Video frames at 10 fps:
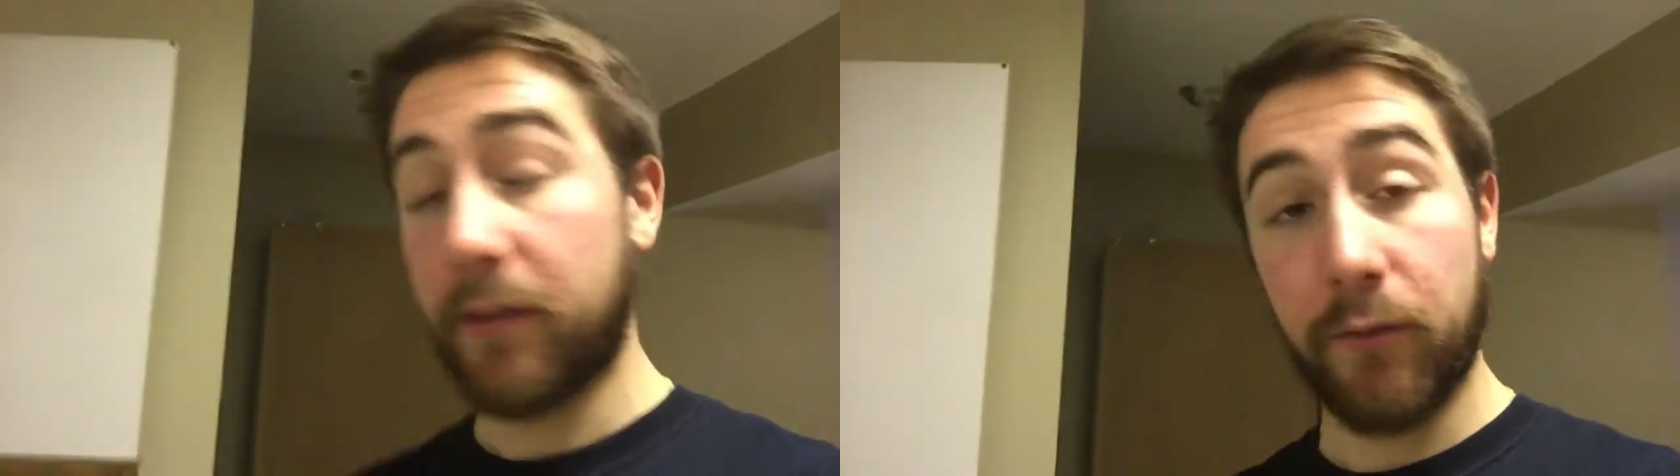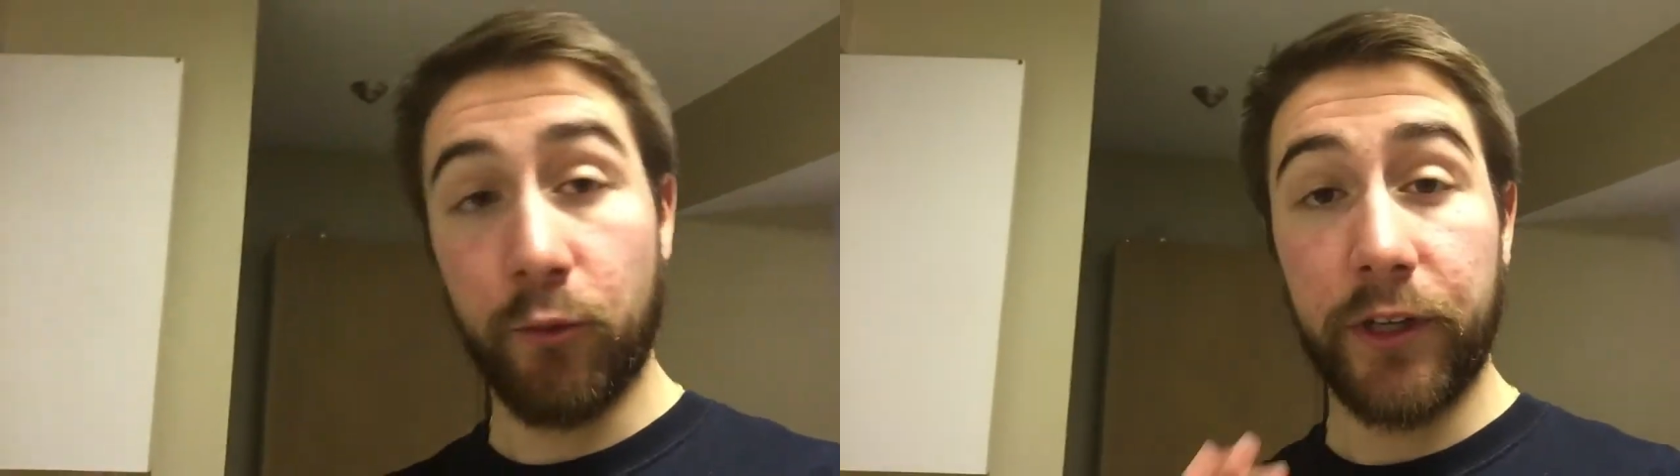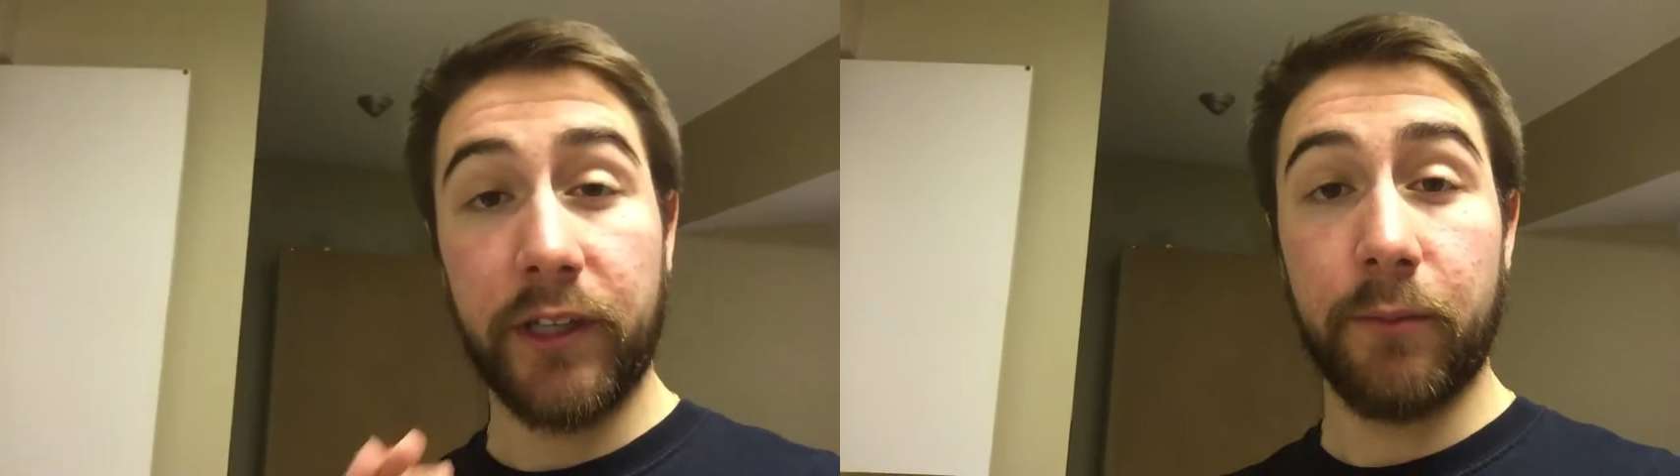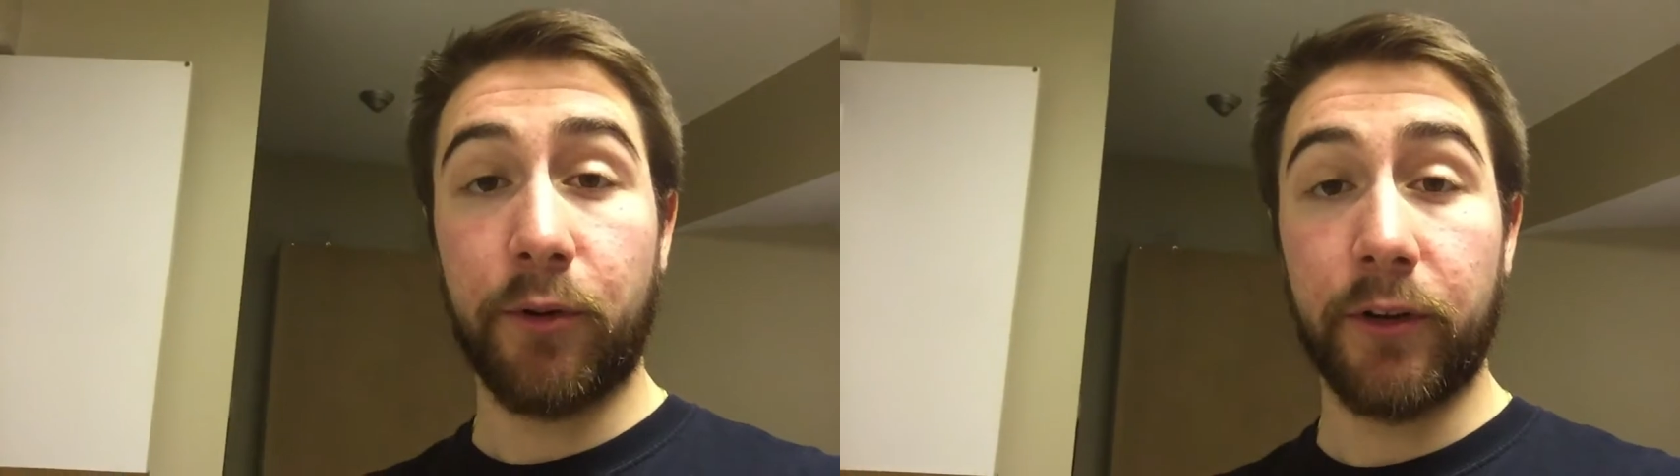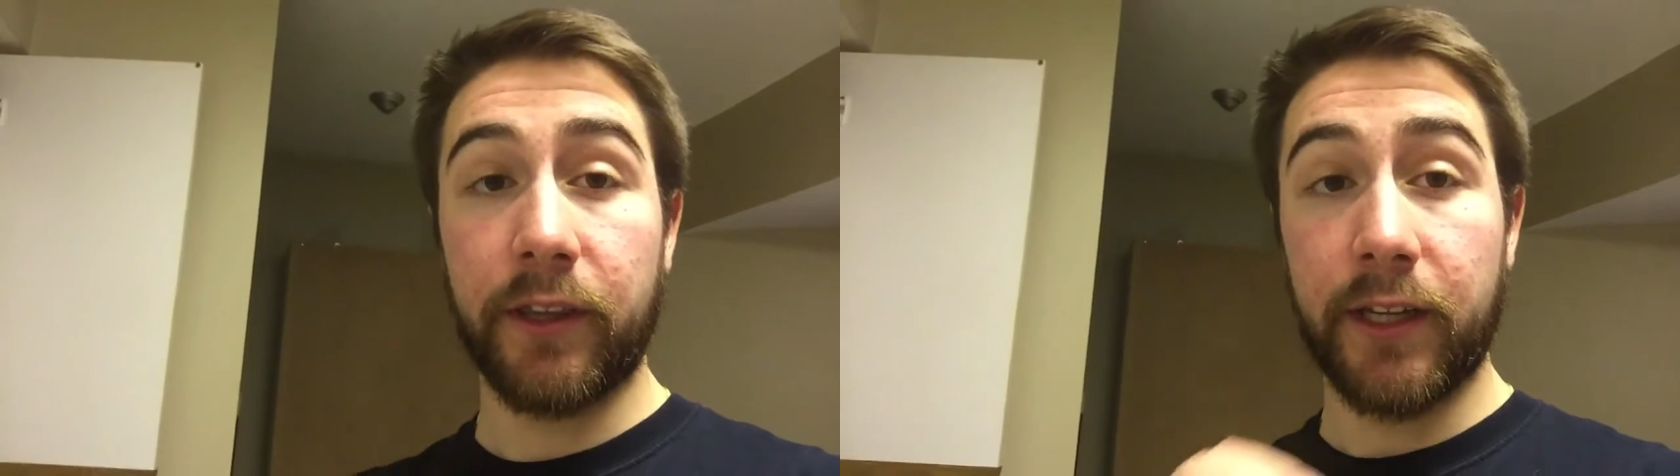Really
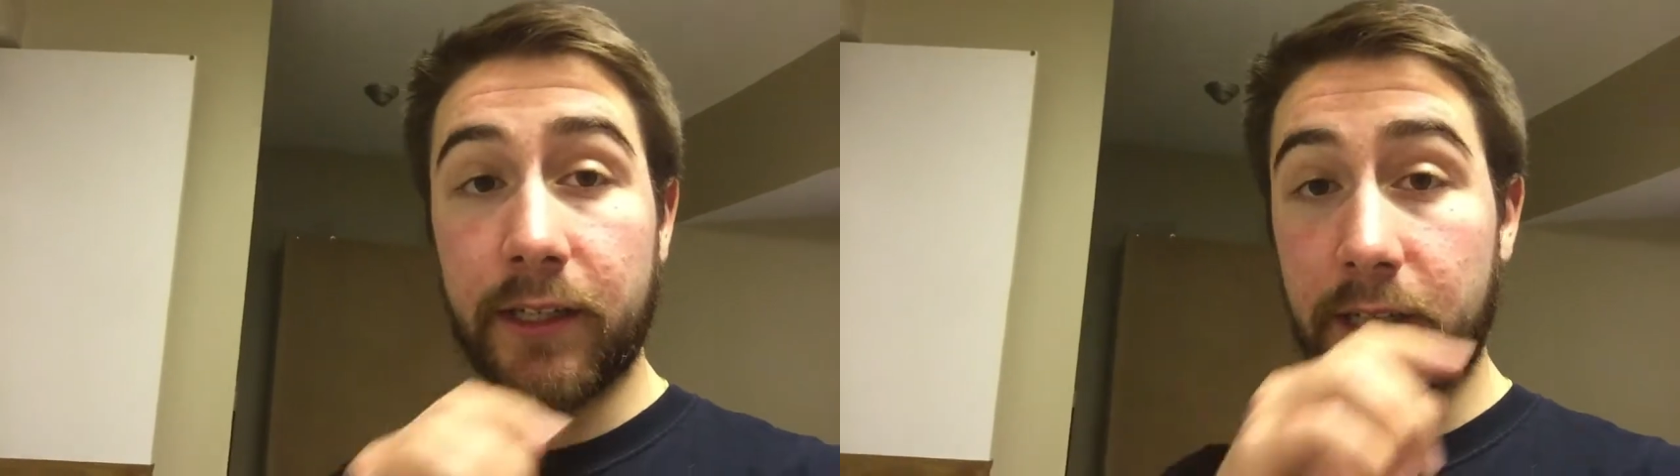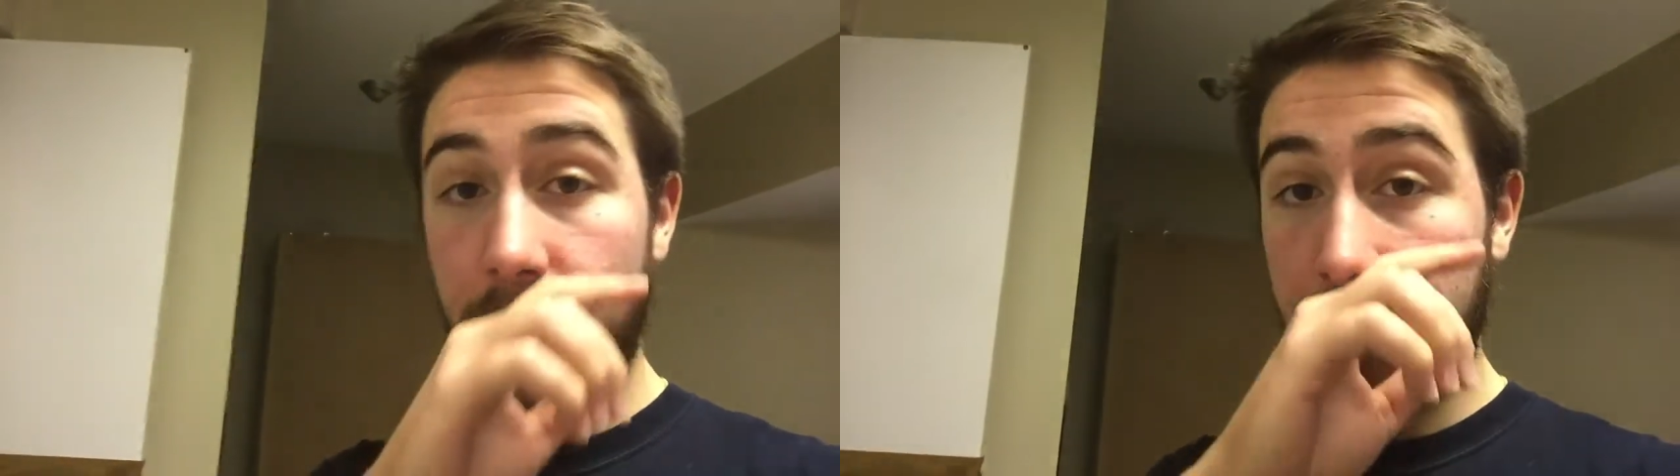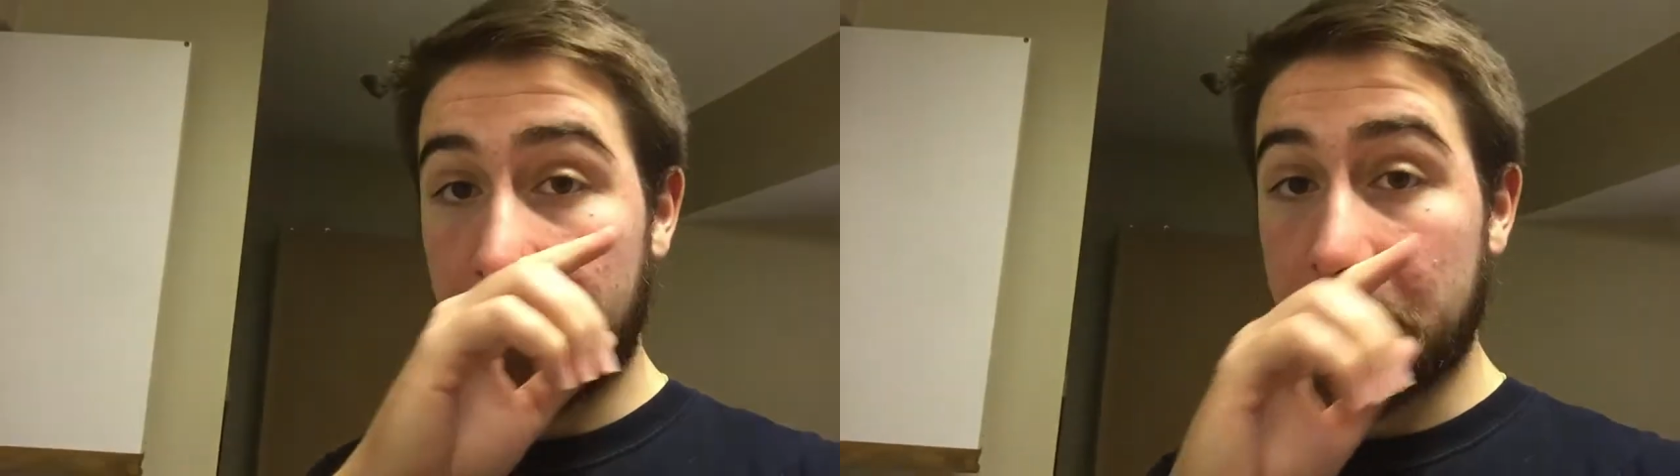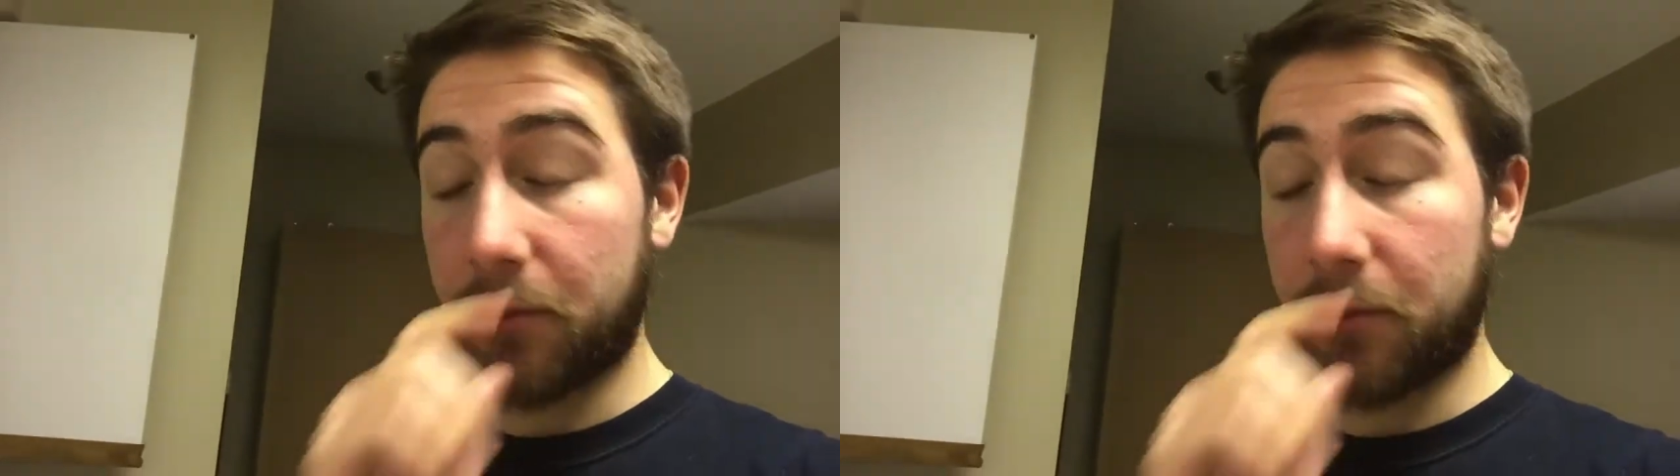important thing to note at this